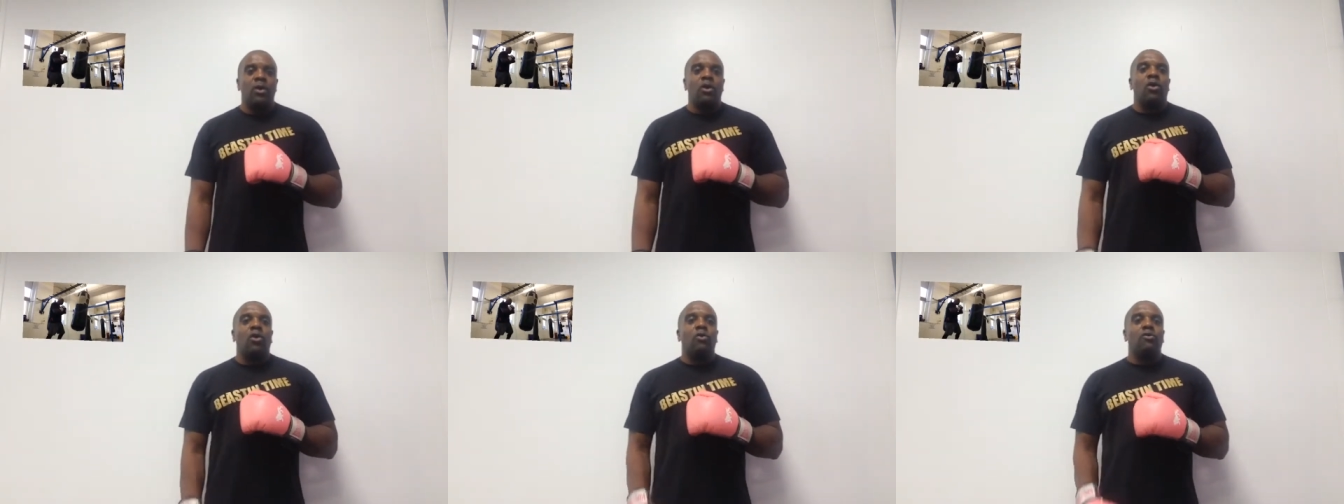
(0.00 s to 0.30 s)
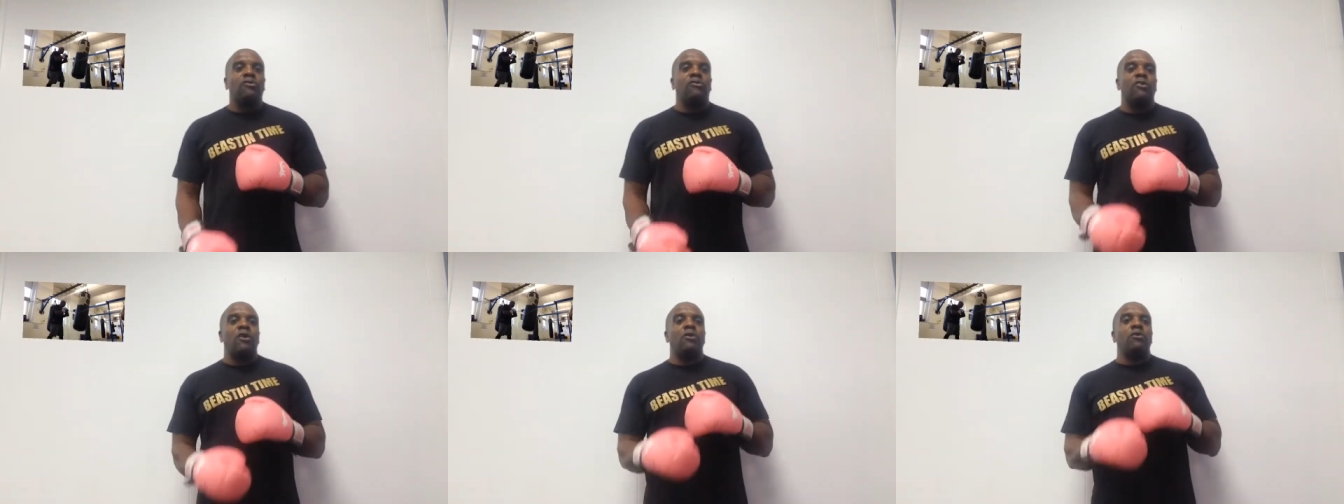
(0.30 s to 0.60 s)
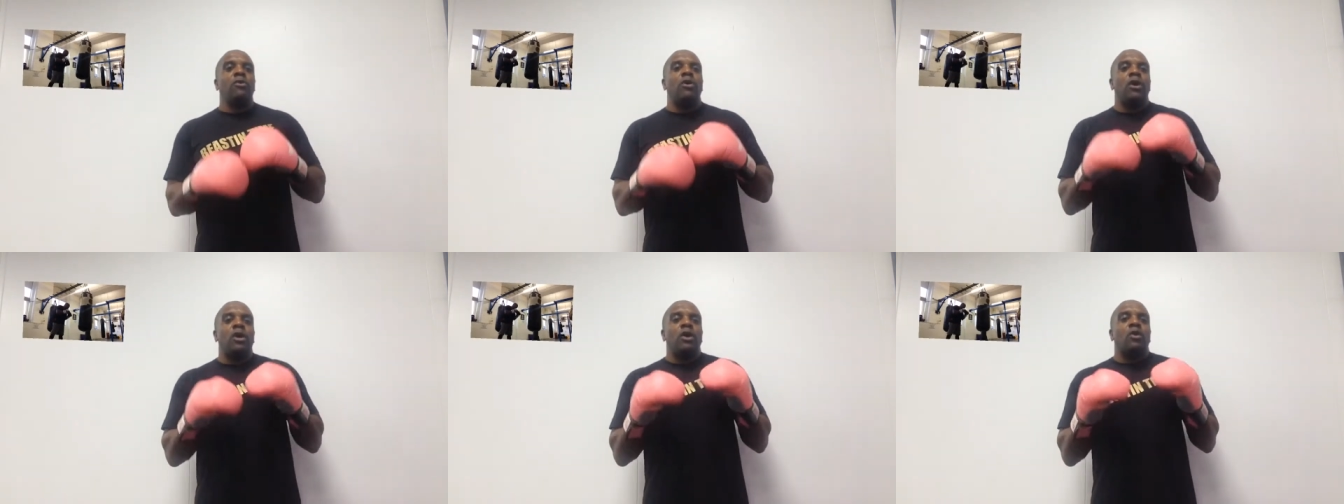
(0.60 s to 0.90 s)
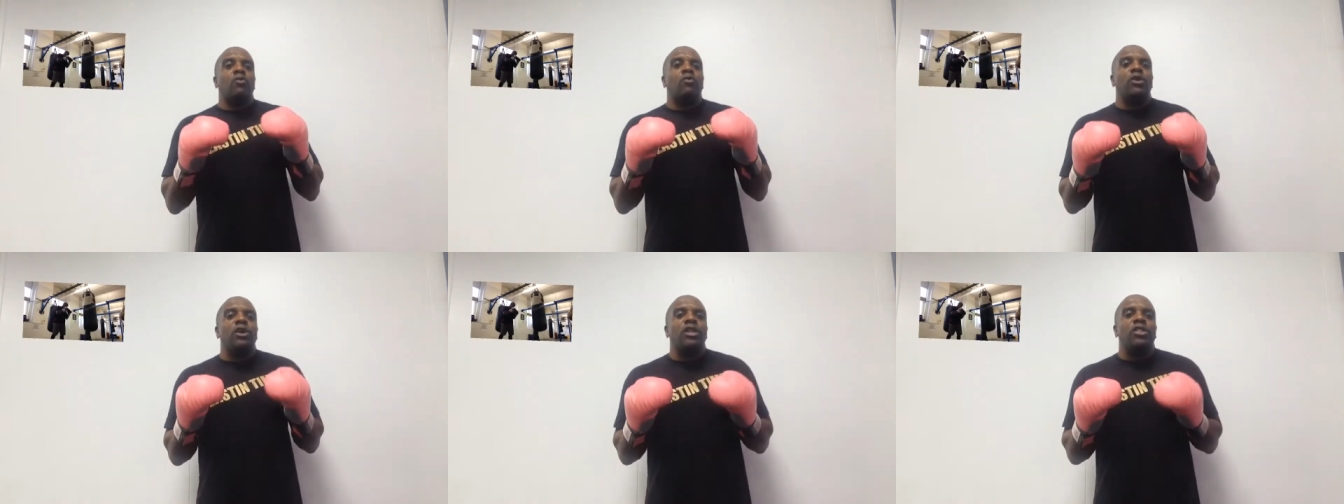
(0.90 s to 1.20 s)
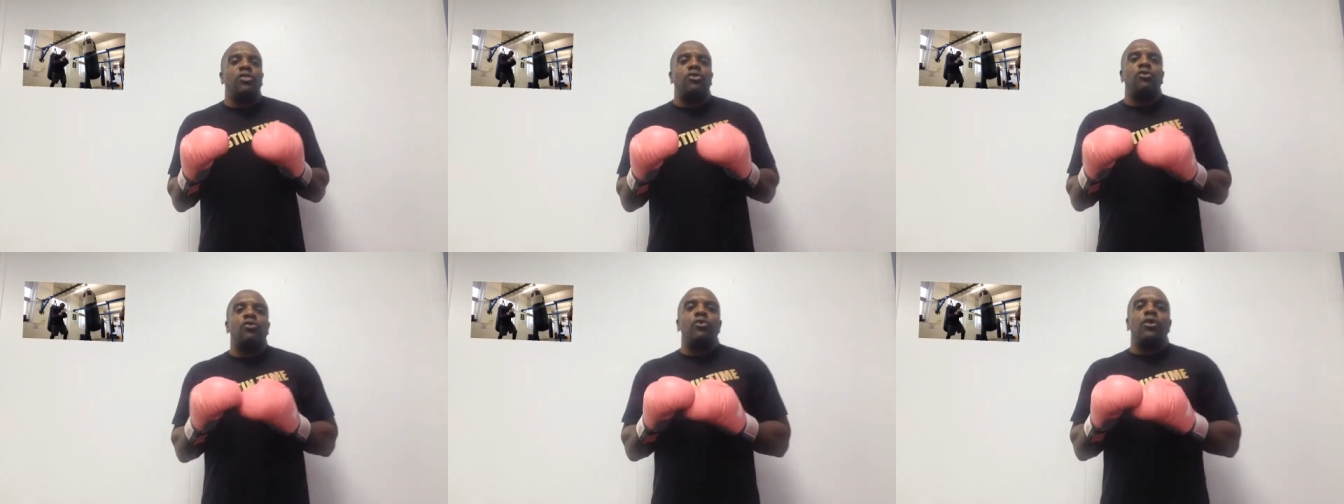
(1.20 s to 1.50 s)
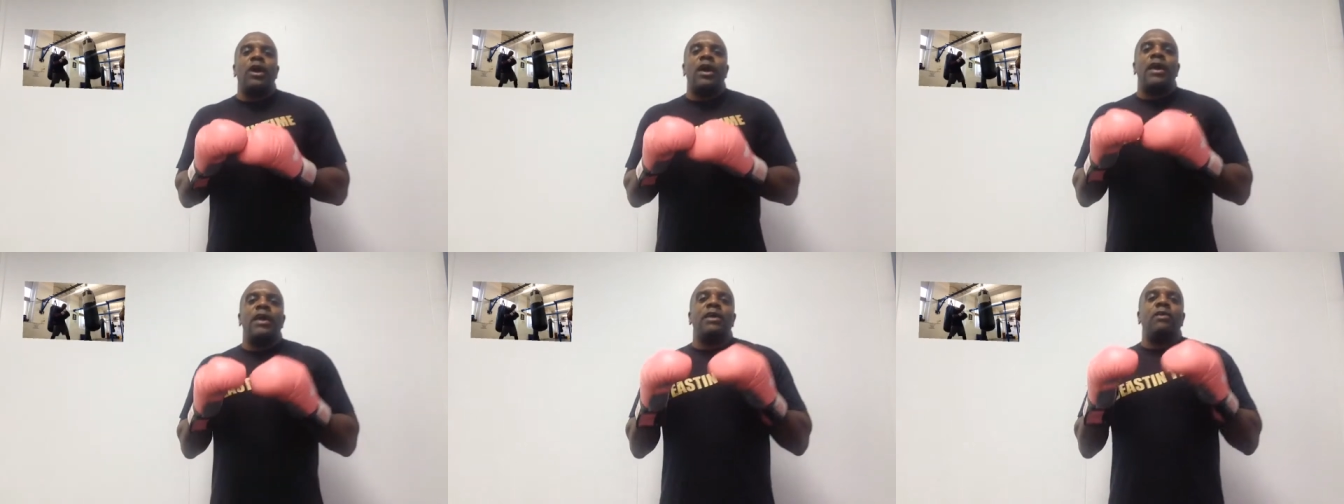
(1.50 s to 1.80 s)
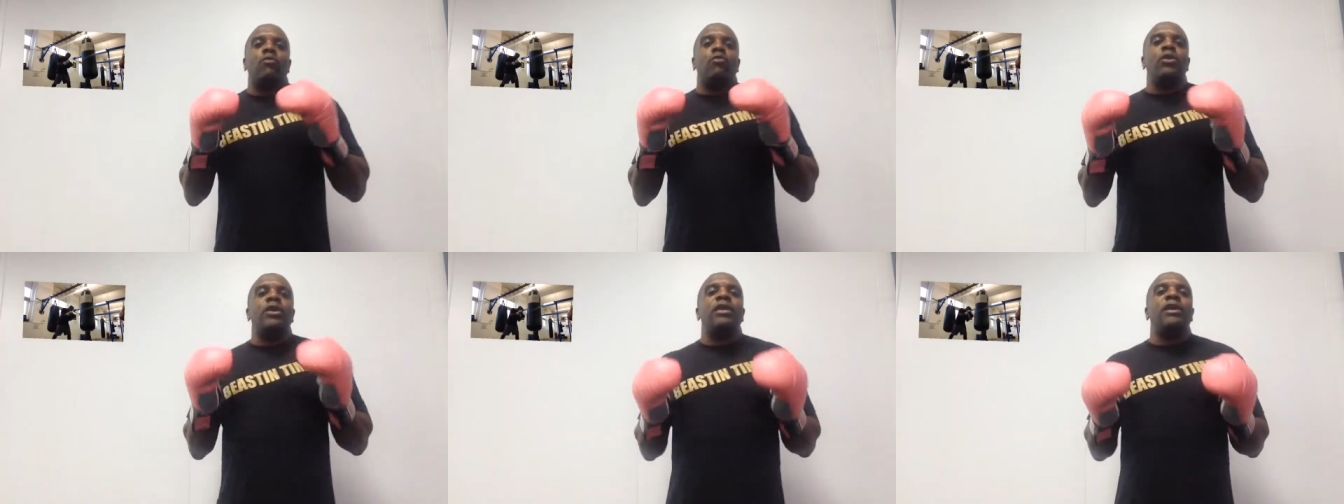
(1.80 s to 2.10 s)
Also, we do a
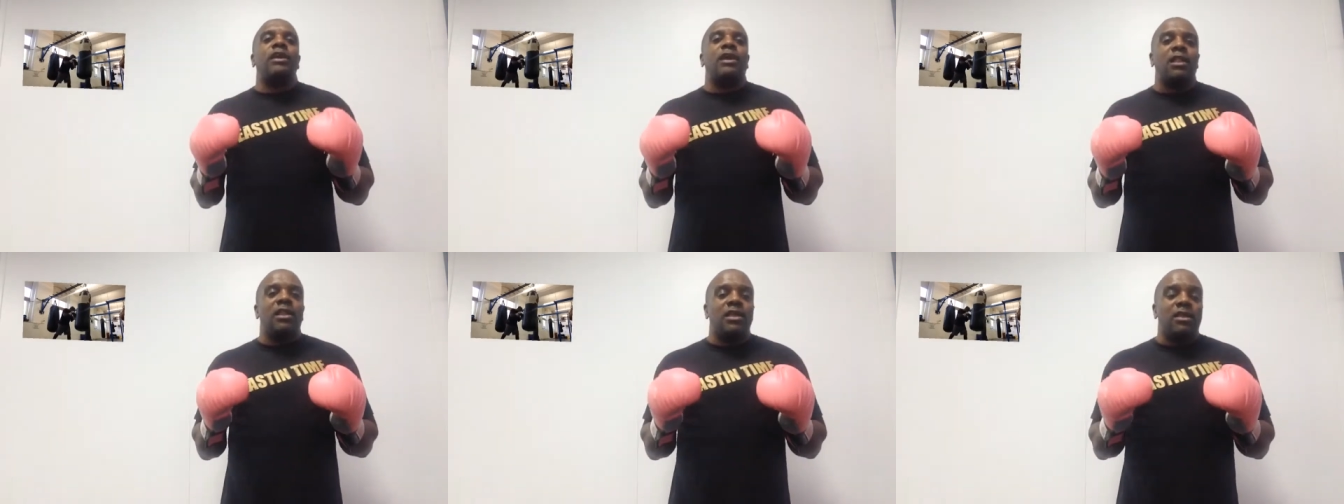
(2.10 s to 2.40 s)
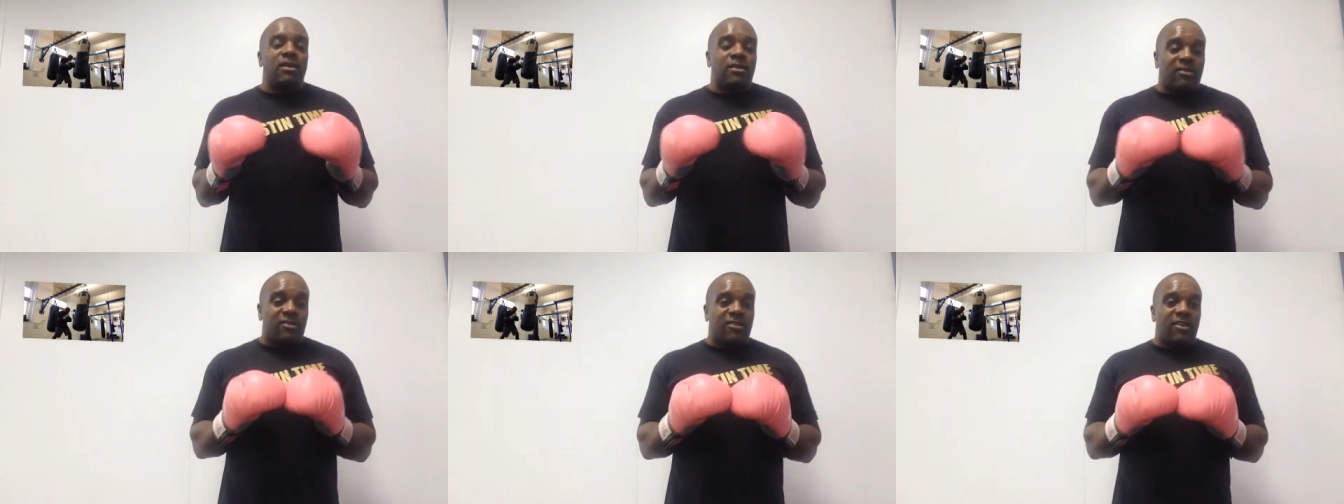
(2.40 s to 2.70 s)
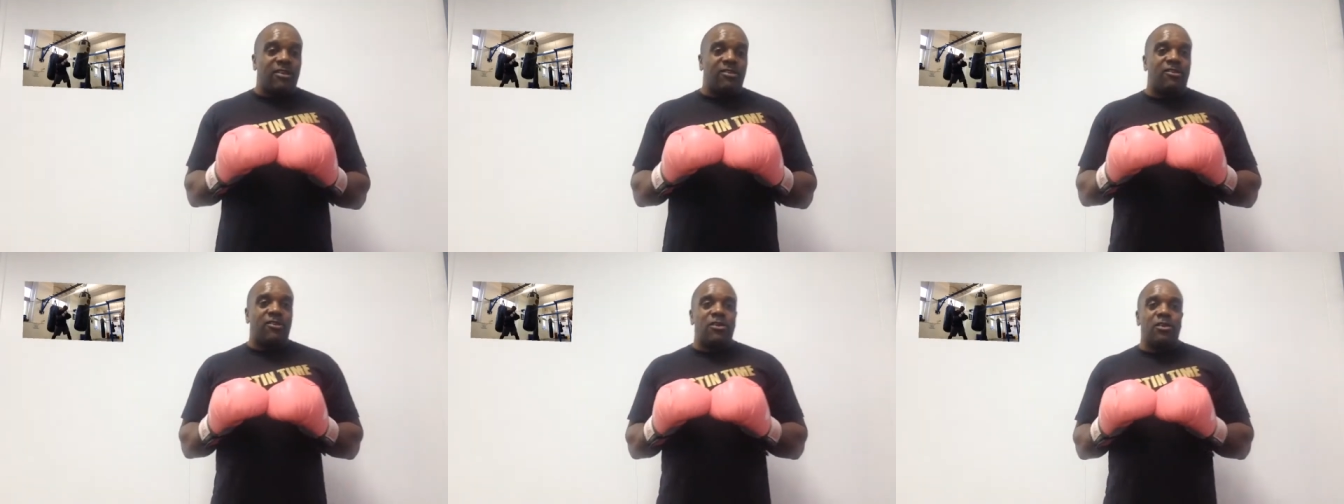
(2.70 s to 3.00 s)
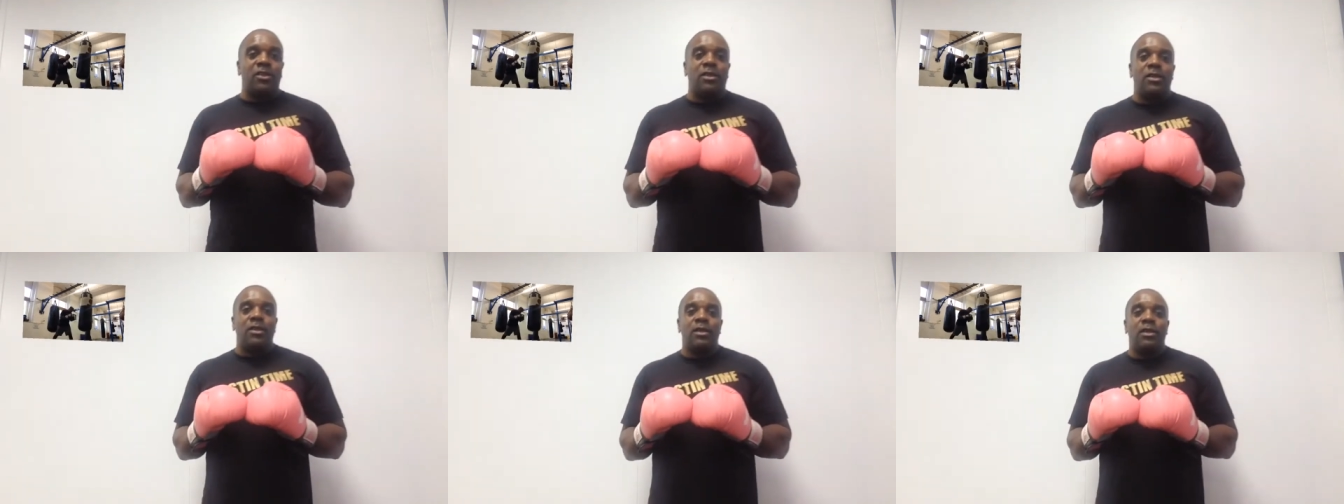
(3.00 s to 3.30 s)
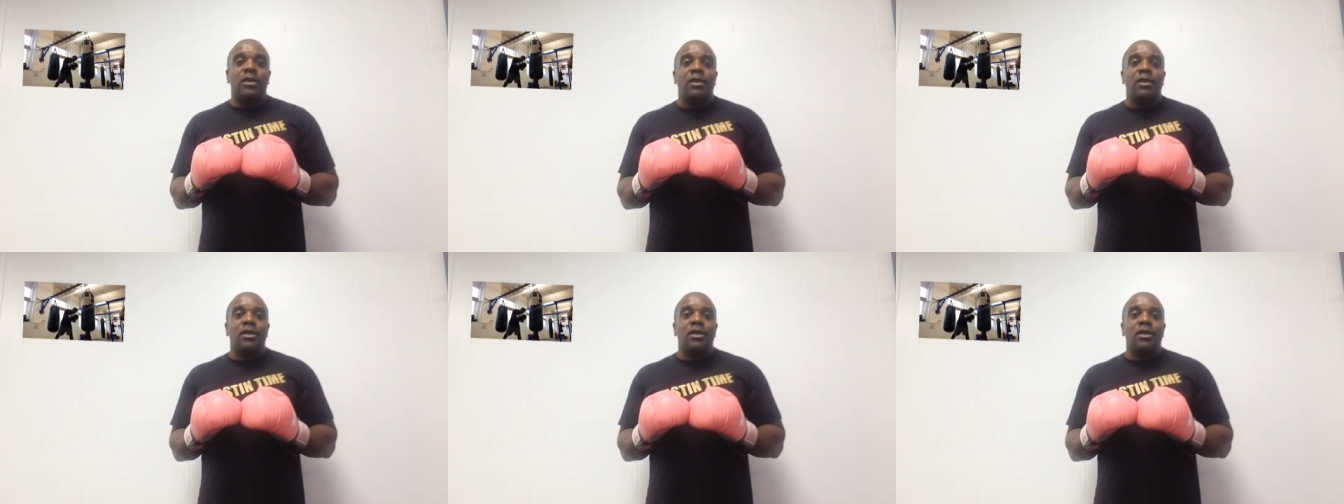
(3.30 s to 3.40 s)
weekly session,